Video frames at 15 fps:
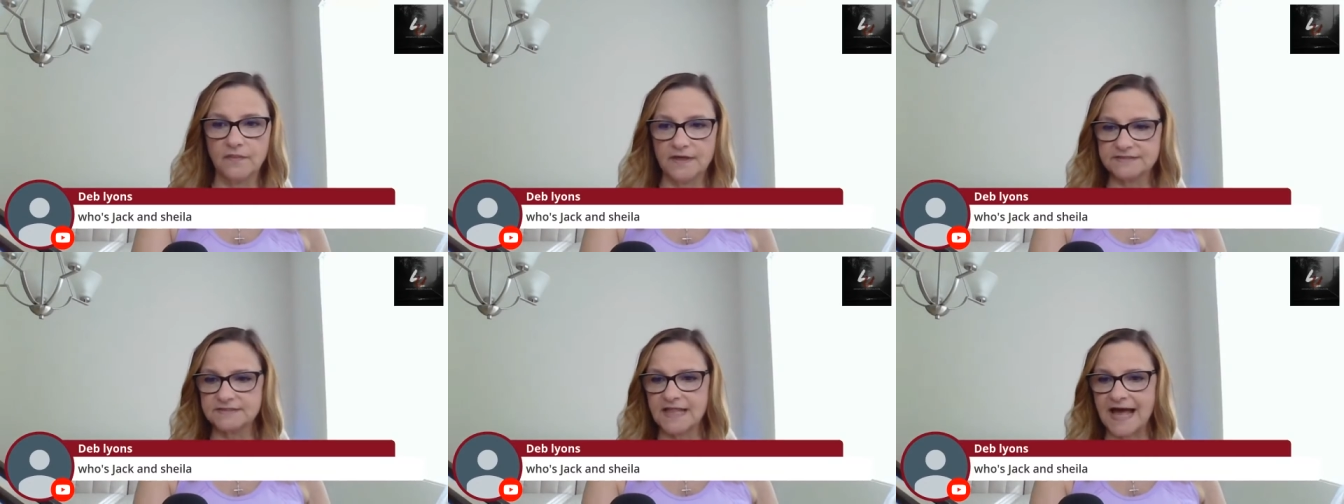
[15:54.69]

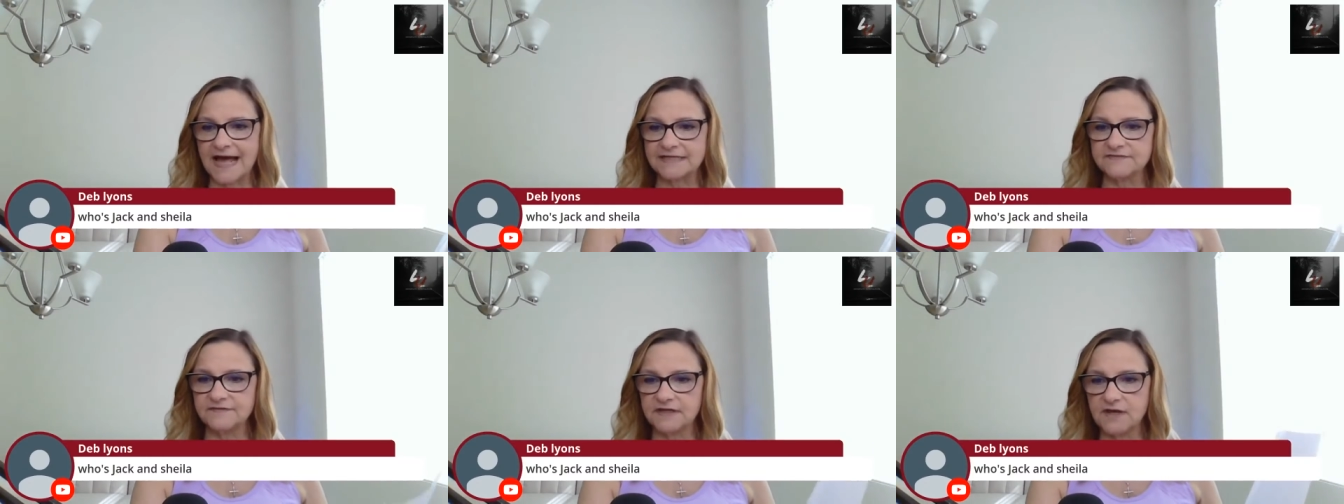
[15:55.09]
this
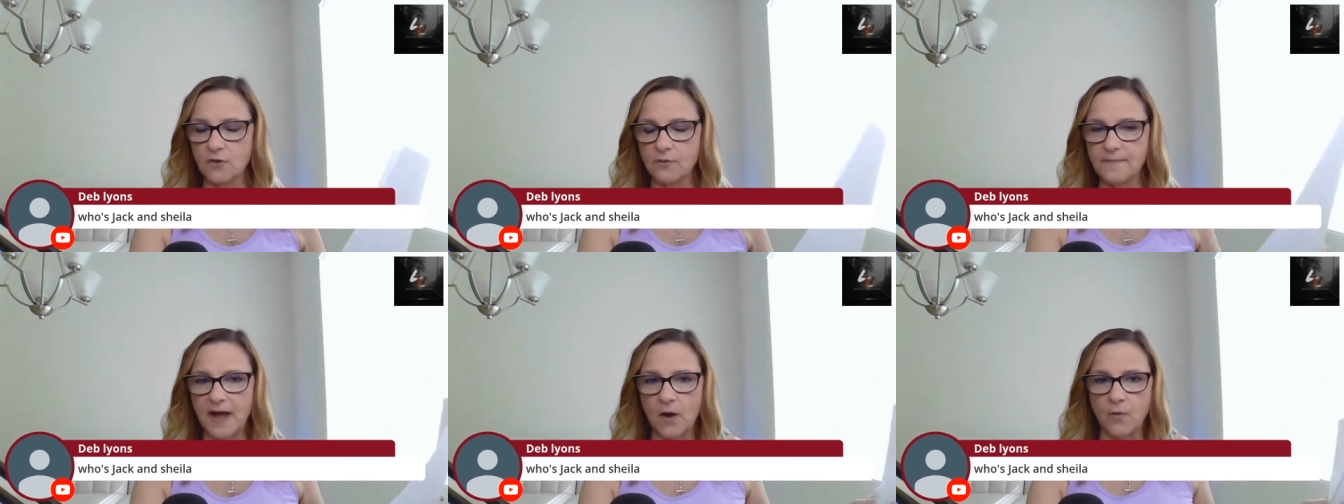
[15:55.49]
last
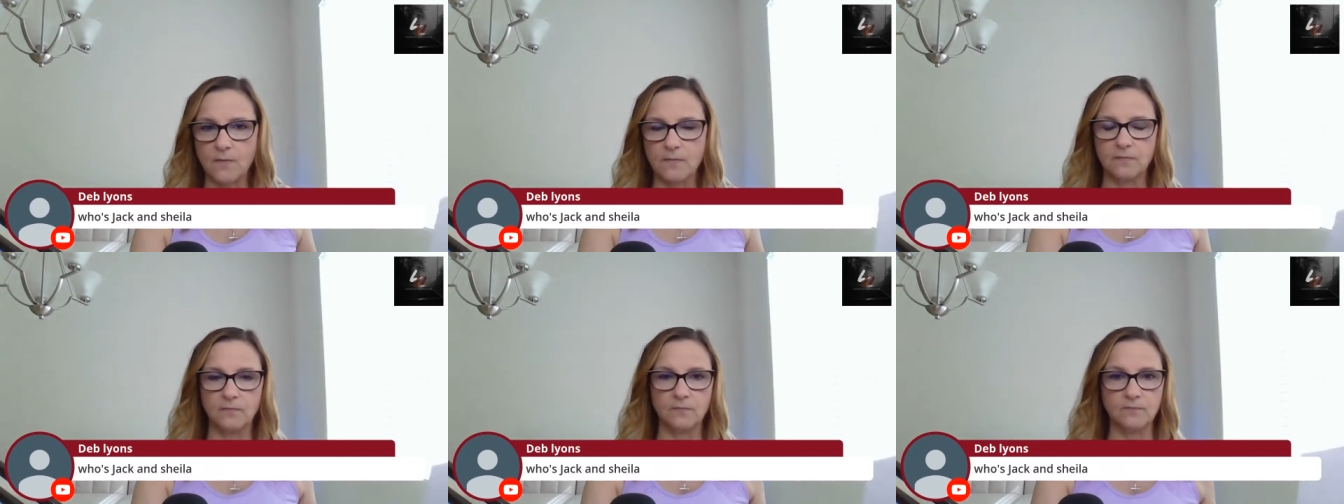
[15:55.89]
video
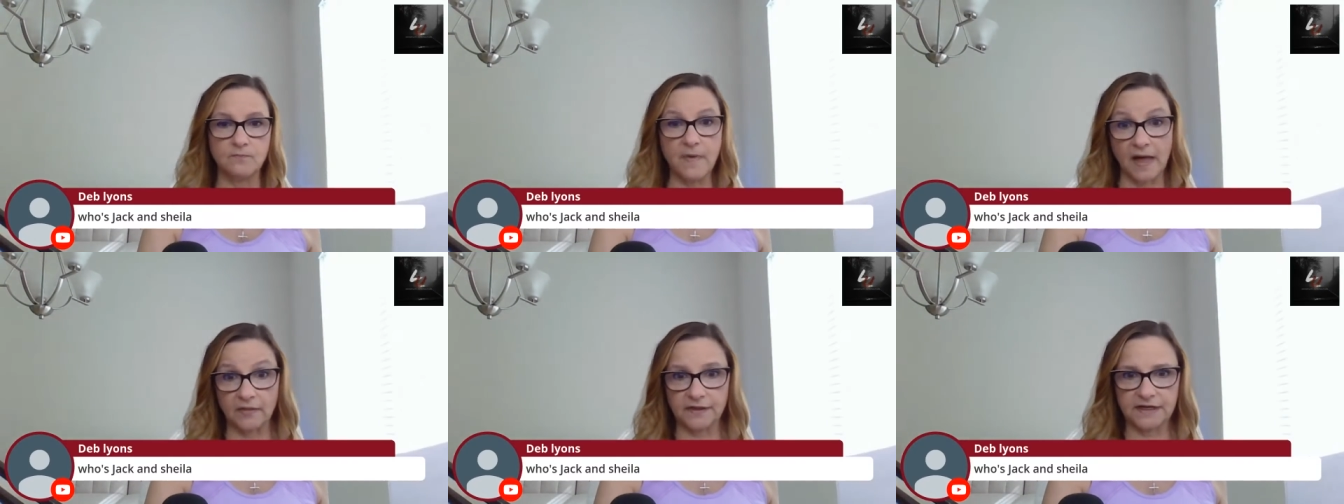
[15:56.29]
about
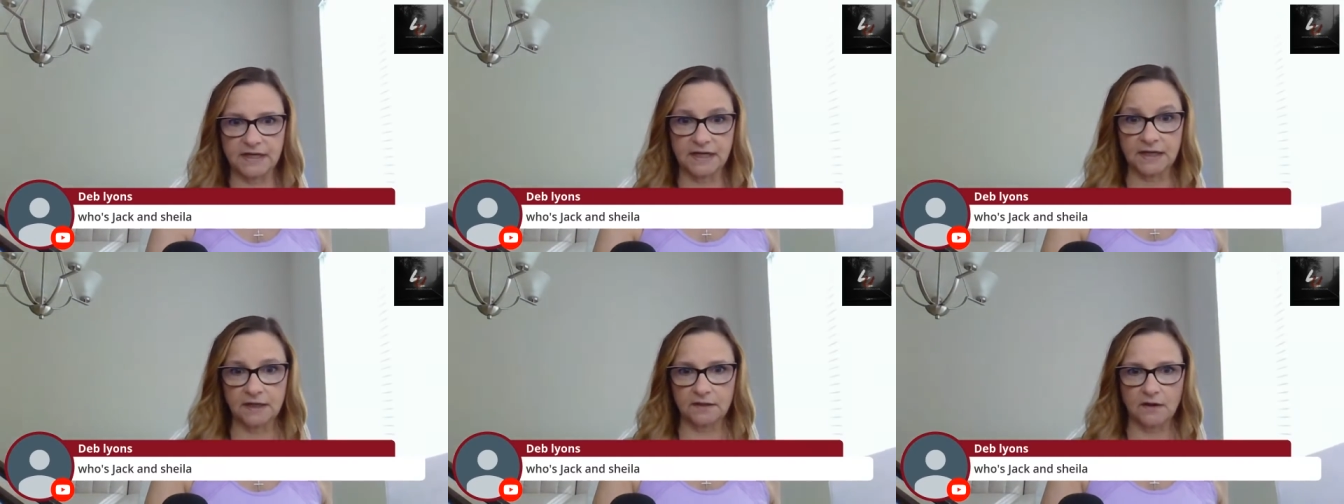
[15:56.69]

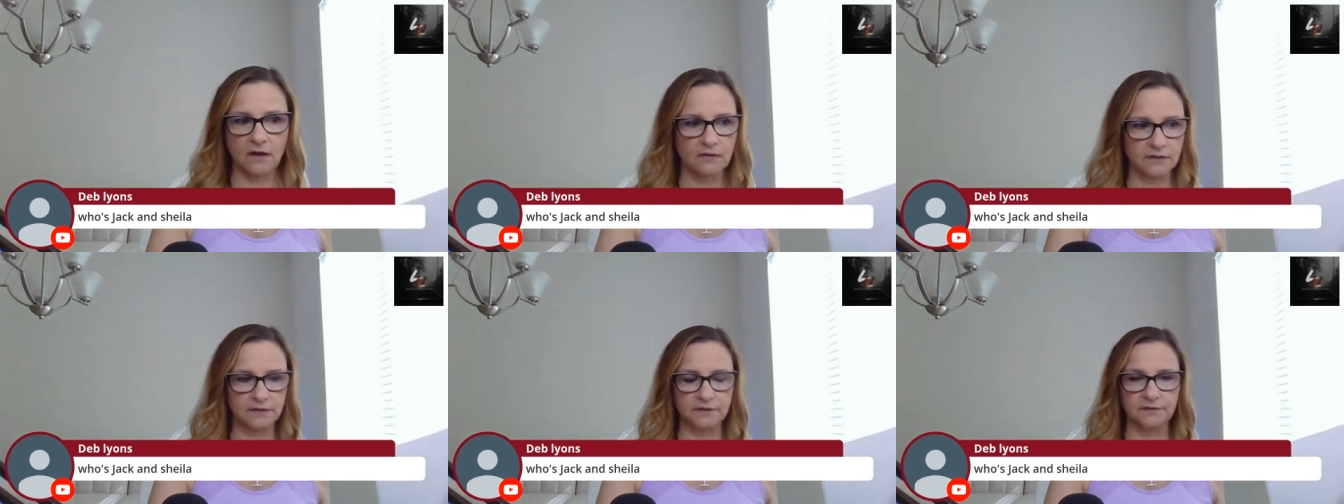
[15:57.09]
Melanie
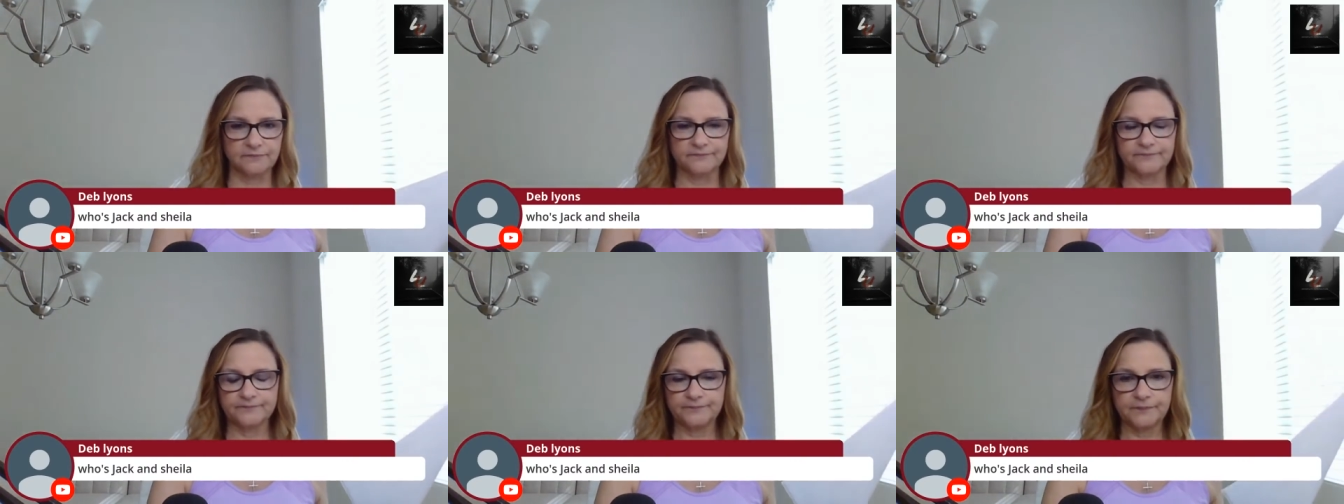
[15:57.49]
and all
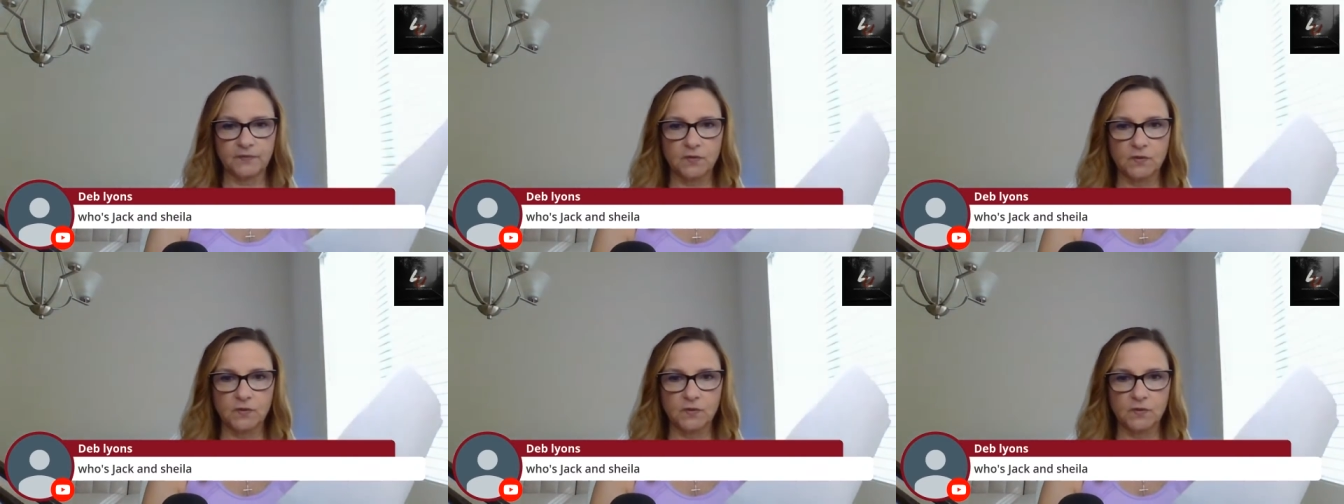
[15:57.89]
her,